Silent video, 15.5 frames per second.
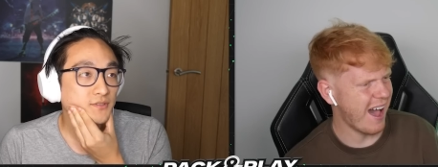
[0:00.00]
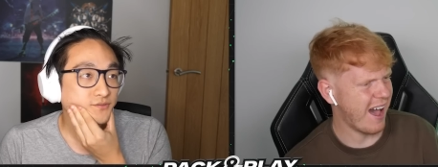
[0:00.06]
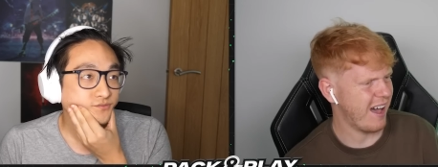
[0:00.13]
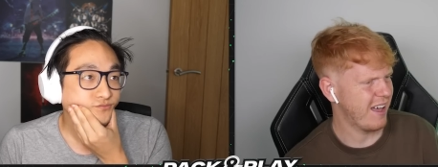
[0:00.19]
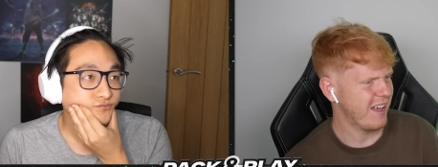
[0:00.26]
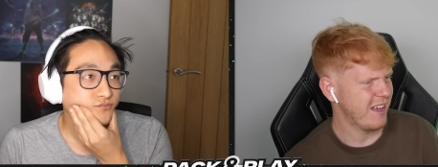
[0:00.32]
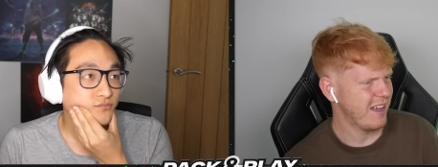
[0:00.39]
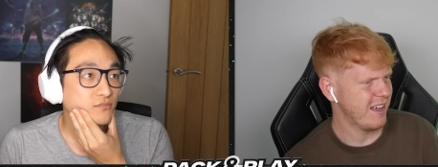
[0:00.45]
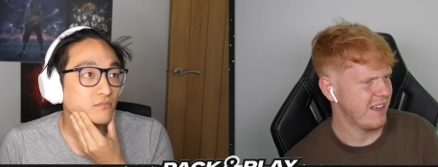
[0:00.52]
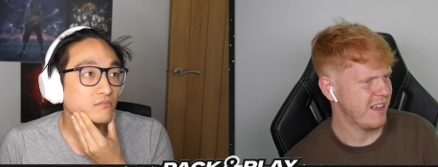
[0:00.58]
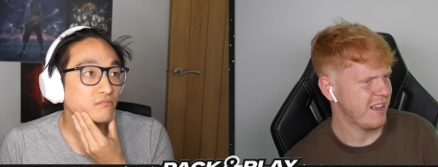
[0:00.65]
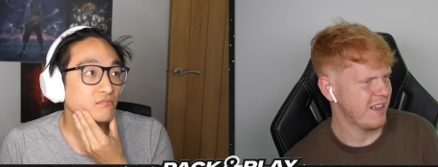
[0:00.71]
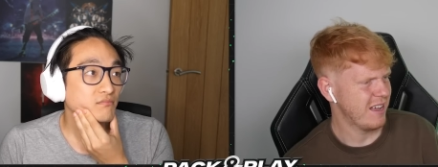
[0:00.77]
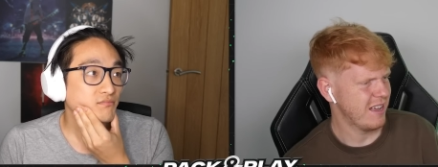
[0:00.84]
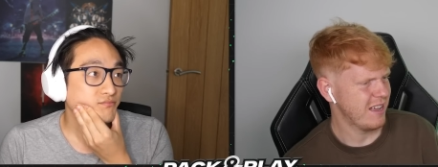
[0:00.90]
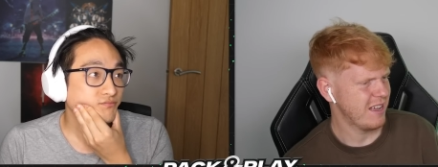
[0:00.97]
Speaker 1: that?
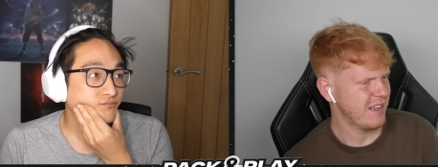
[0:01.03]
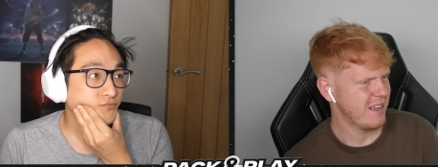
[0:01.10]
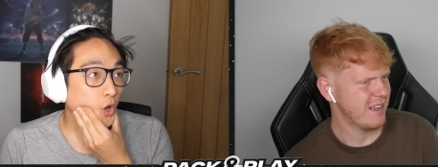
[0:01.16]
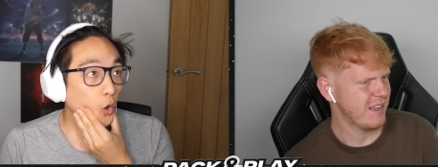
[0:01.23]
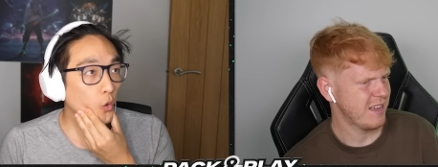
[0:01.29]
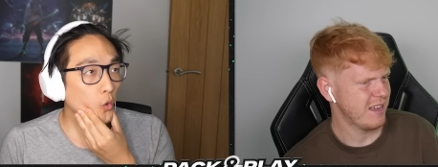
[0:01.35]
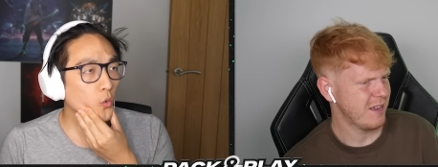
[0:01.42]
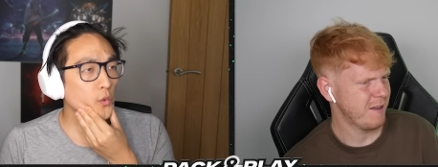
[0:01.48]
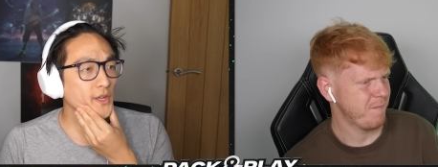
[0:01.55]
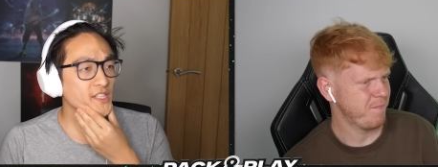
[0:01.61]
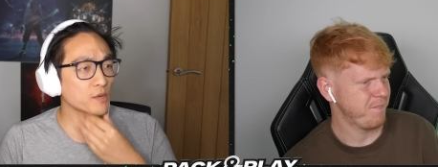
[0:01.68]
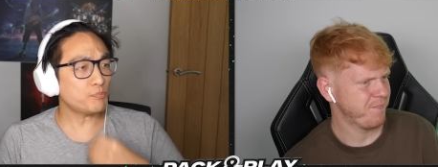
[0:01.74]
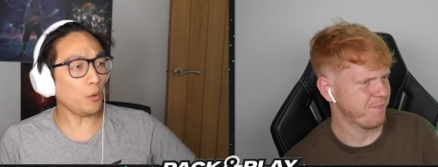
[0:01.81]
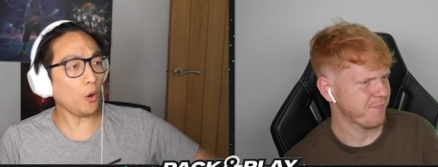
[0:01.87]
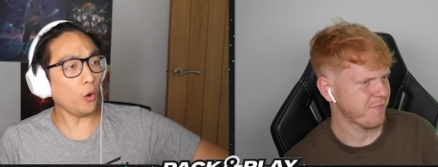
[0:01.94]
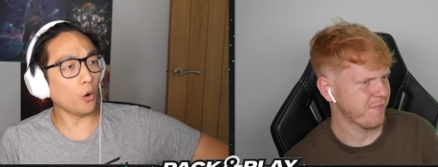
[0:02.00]
Oh, he's
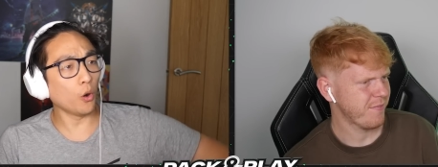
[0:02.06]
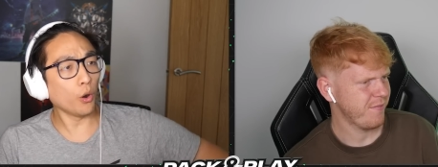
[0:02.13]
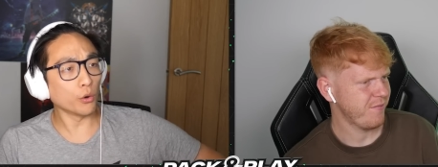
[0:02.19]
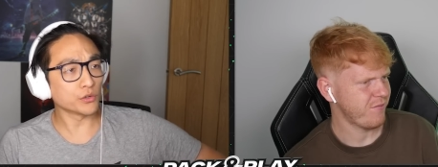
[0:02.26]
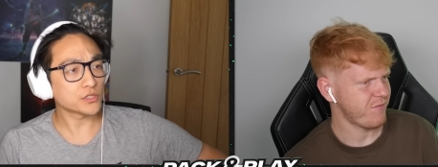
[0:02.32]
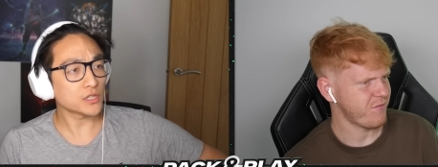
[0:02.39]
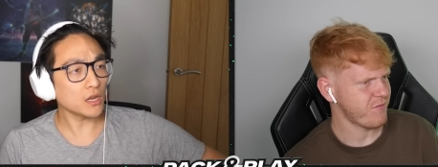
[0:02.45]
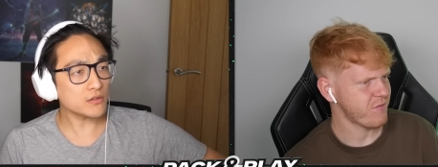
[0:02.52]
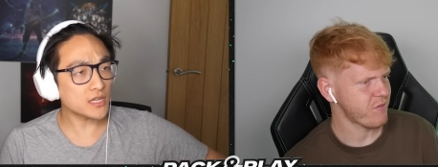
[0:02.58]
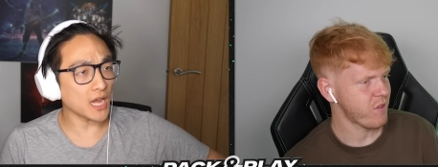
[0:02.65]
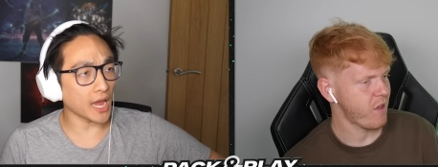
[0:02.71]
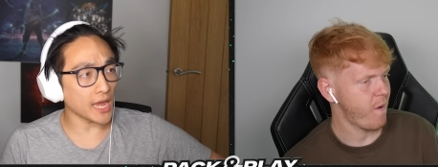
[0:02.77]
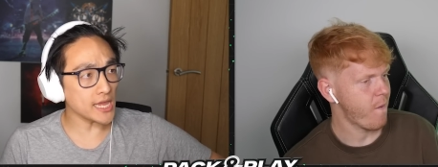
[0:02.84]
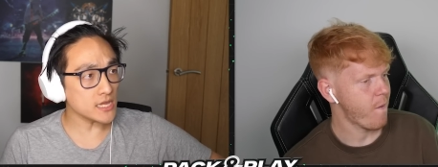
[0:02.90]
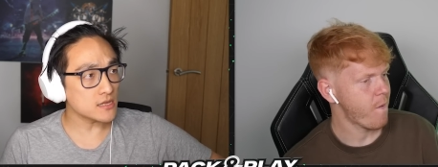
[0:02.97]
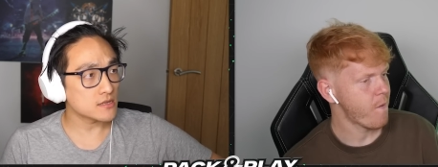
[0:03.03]
aboard. Okay.